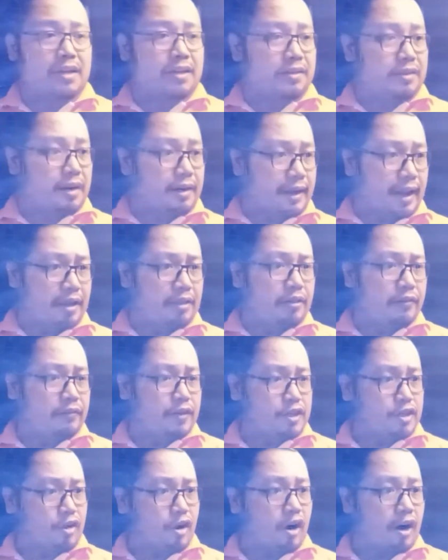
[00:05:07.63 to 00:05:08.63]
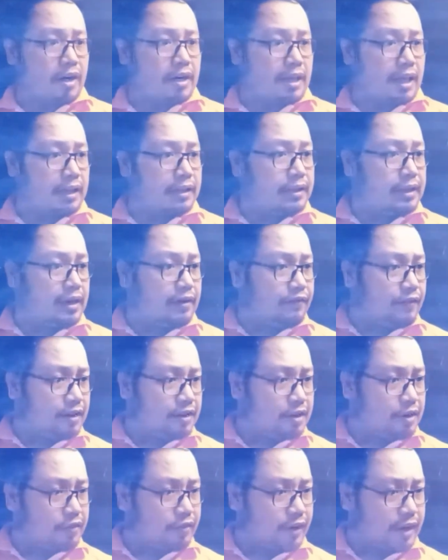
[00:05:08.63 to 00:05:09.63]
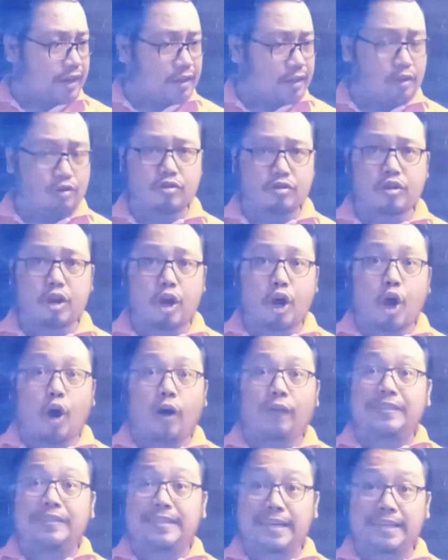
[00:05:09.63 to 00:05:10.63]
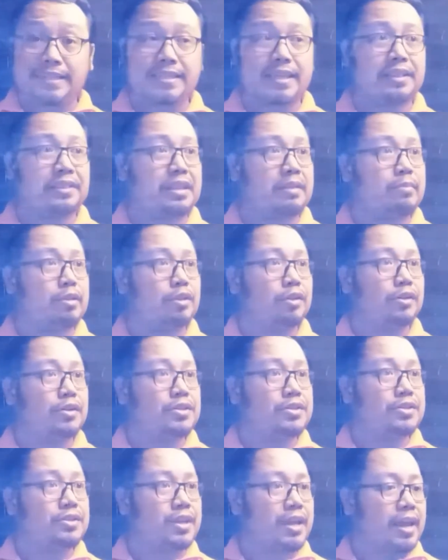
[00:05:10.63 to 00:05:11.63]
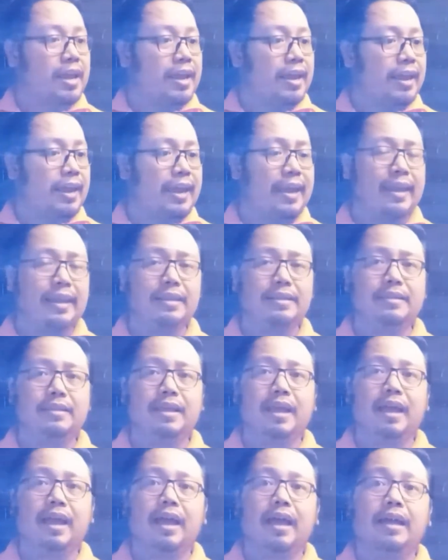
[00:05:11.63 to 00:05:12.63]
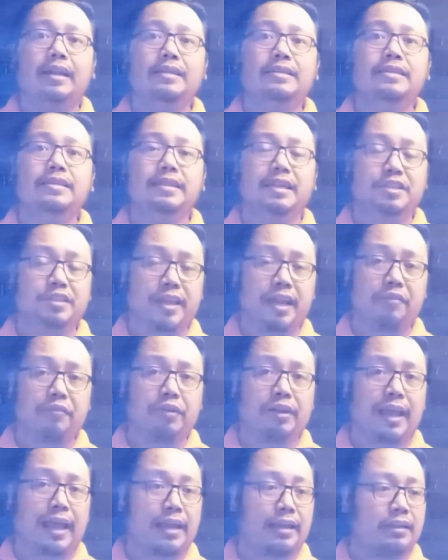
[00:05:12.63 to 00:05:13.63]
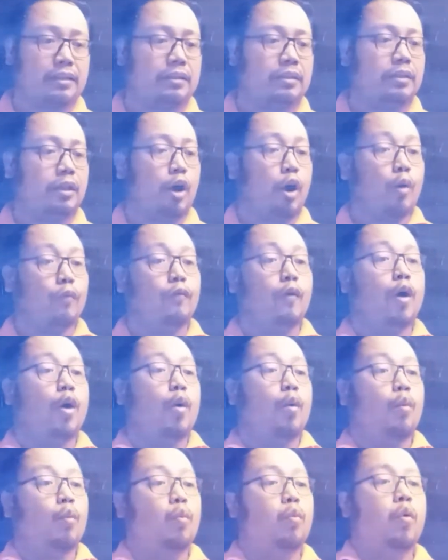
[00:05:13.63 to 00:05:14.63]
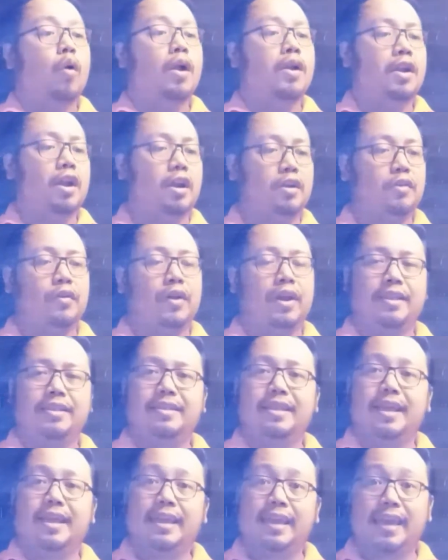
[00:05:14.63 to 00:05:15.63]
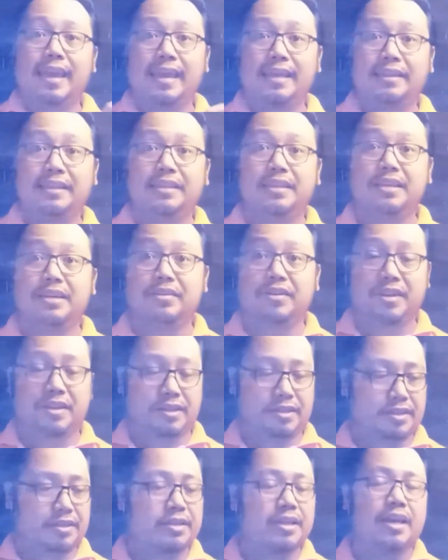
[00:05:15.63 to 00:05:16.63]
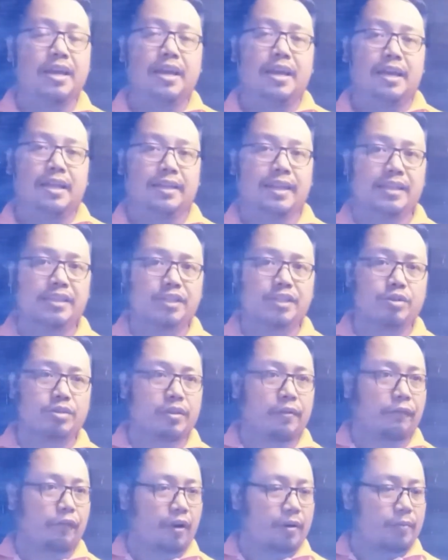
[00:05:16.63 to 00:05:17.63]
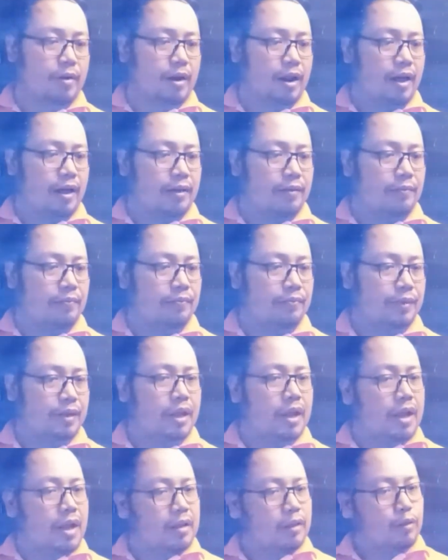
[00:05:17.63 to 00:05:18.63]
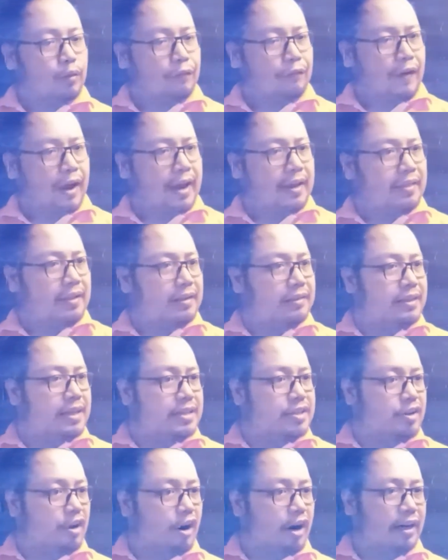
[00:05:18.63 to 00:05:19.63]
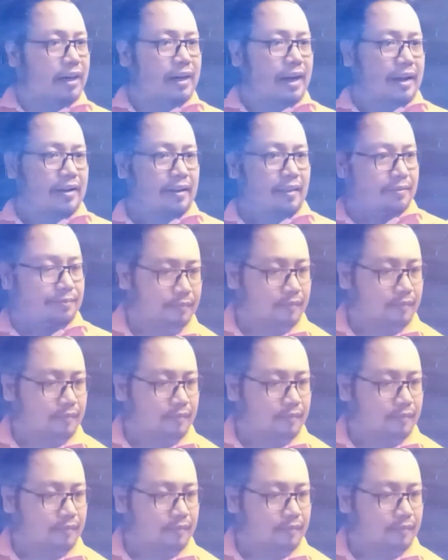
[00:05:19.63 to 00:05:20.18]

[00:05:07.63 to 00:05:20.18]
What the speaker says: The length of this arc given the radius of 6 centimeters and a central angle of 180 degrees. Let's use the formula to find this arc length.